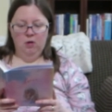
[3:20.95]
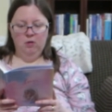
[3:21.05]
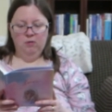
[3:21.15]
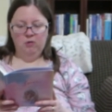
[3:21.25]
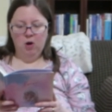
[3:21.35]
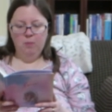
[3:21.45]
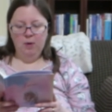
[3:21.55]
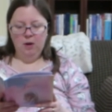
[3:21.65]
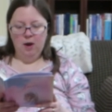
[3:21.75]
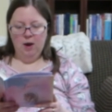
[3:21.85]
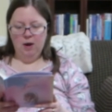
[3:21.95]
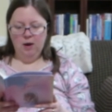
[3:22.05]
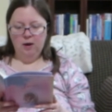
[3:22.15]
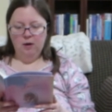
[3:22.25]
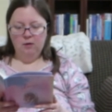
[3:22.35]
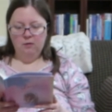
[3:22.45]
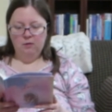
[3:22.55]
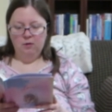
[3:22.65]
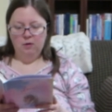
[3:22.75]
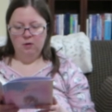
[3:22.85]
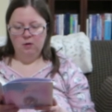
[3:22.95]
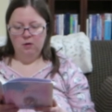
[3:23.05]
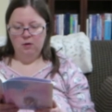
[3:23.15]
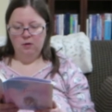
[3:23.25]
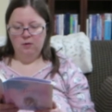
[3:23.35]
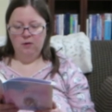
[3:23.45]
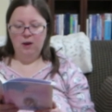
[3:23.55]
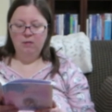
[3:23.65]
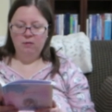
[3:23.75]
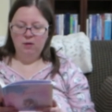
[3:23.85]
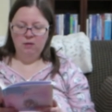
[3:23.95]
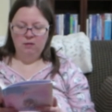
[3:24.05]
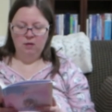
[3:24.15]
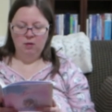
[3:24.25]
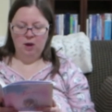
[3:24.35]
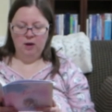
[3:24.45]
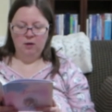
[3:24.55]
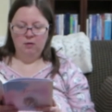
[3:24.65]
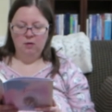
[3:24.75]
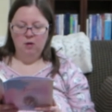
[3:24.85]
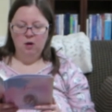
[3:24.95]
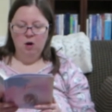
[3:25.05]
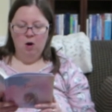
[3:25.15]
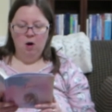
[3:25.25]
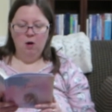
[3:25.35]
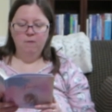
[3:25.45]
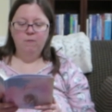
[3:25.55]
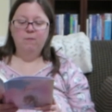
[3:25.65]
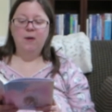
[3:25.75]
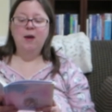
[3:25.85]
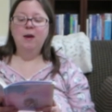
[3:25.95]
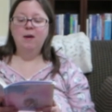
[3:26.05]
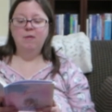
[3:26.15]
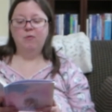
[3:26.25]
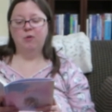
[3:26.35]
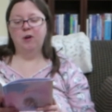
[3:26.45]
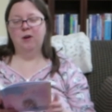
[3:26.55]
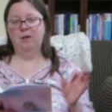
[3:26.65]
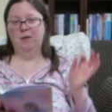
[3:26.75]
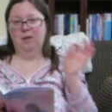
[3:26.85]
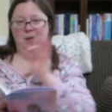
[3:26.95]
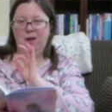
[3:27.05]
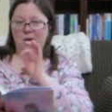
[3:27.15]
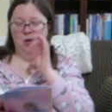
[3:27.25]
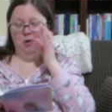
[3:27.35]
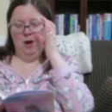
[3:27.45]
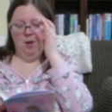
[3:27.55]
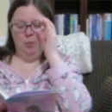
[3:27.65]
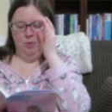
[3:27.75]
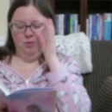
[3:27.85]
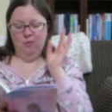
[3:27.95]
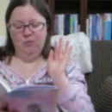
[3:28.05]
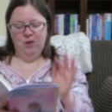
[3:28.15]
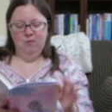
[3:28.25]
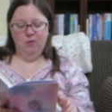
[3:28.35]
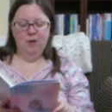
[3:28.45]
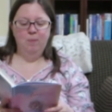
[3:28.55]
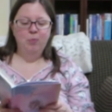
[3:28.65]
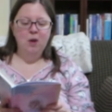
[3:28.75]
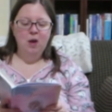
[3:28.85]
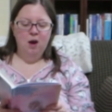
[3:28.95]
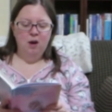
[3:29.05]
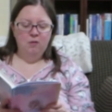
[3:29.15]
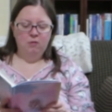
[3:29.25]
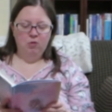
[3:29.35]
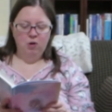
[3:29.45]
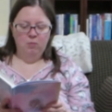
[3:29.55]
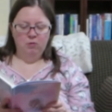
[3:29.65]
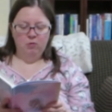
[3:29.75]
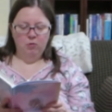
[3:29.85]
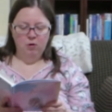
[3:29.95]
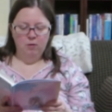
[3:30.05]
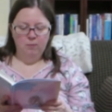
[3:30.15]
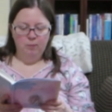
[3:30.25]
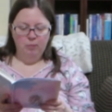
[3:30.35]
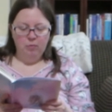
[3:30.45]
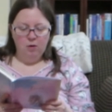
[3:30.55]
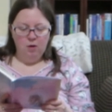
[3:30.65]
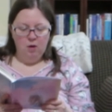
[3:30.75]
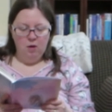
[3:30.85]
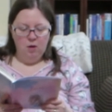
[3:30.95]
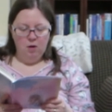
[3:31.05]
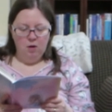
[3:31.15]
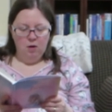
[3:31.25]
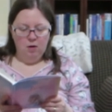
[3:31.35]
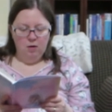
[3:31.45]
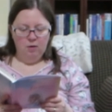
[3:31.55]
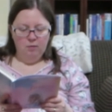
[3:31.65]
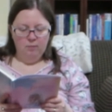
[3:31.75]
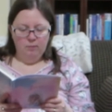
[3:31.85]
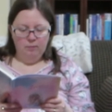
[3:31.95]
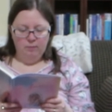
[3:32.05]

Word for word: stopping at Tasti D-Lite, our favorite, in all capitals, favorite ice cream store. Um,